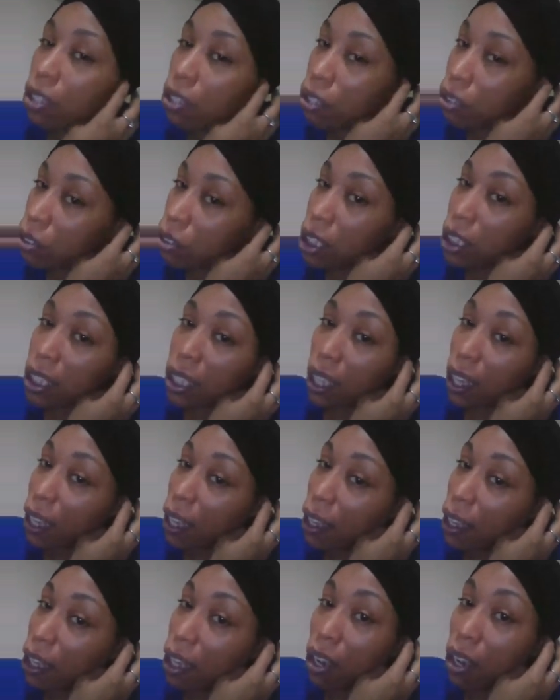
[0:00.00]
you just
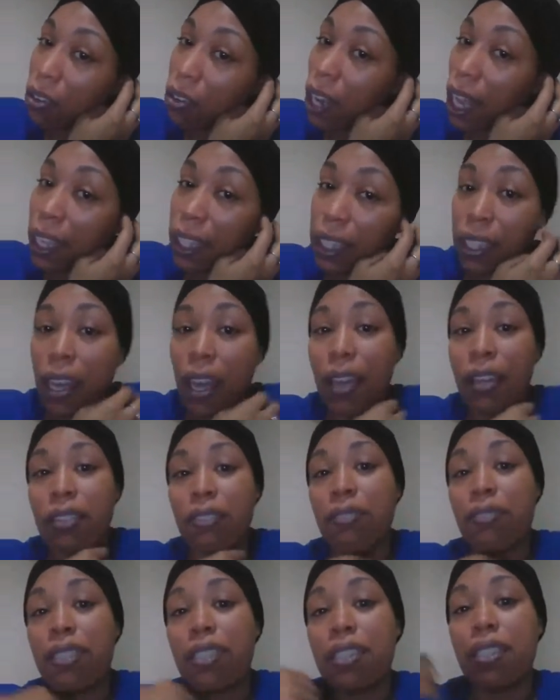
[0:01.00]
can't go like that.
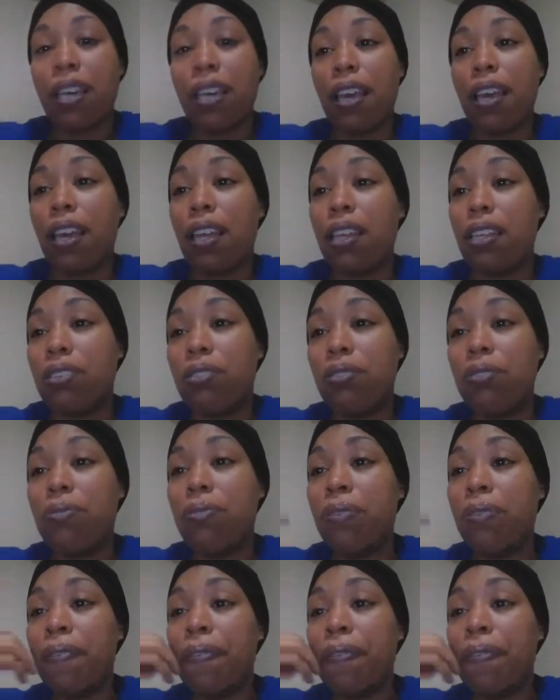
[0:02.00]
You just can't do